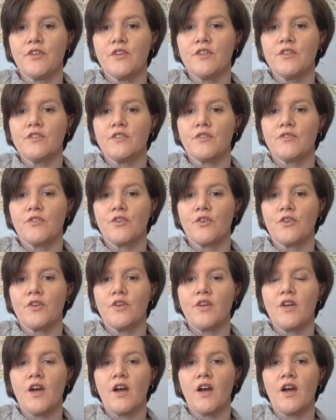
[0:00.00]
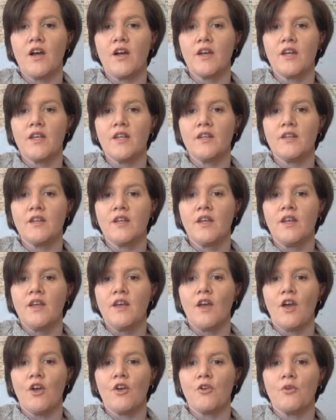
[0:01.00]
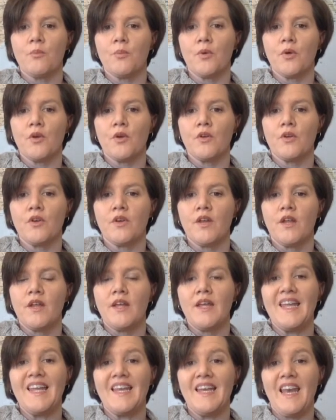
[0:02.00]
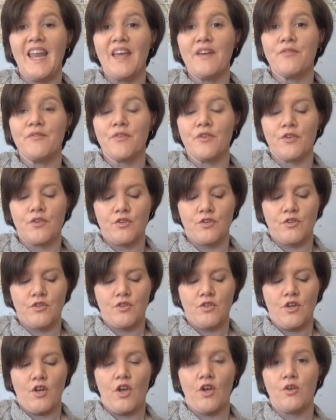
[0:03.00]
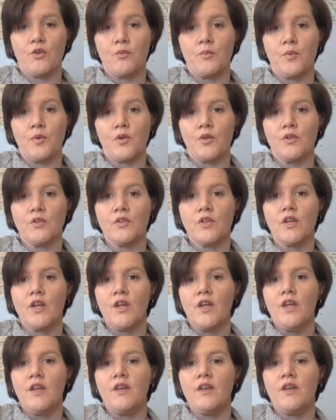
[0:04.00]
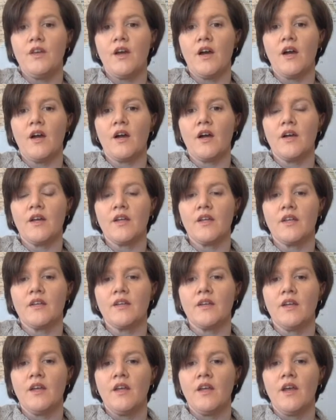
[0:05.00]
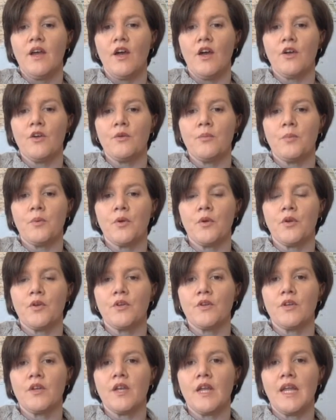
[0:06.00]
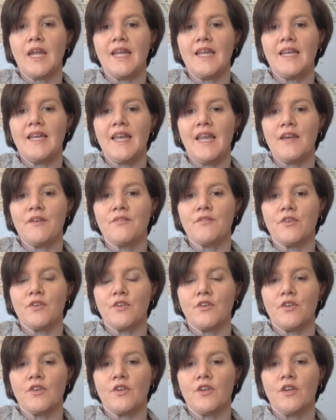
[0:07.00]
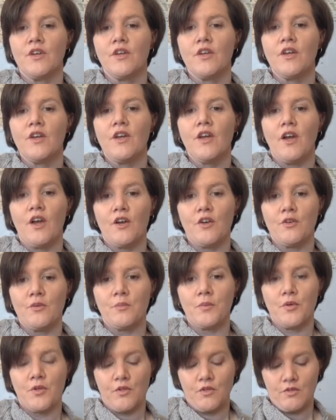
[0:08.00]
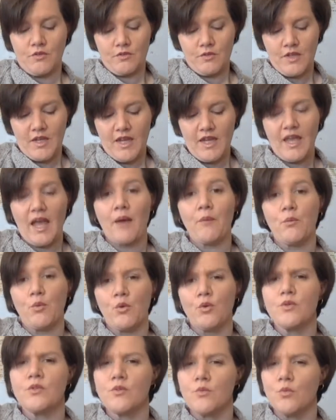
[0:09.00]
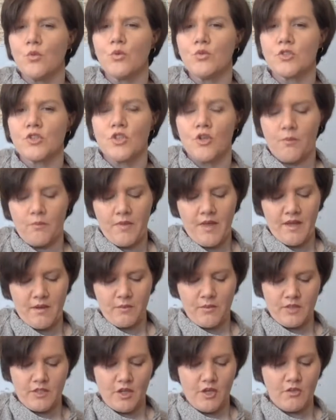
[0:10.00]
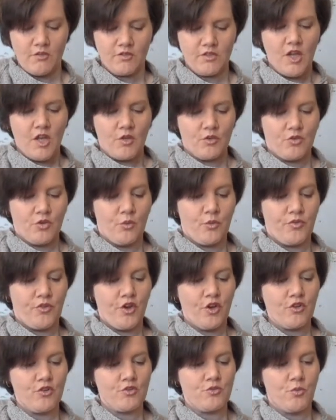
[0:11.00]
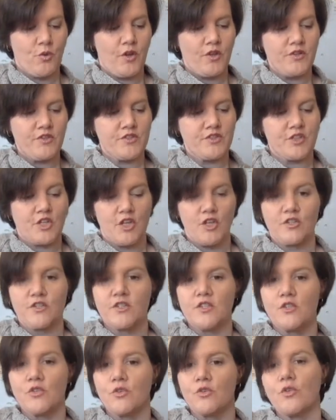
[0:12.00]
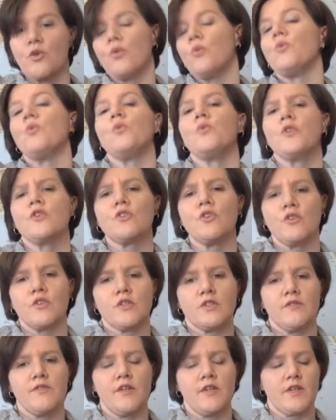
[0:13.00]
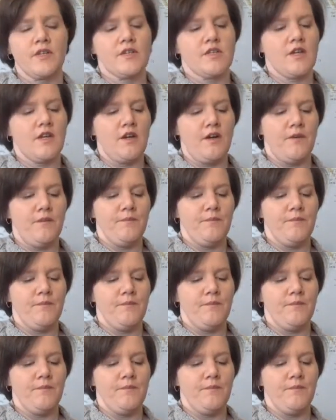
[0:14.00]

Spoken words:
So I've got 9, open, 11, open, 9, open, 11, open. Okay, and we'll stop there with those. So those ones started on all the dots of our guitar.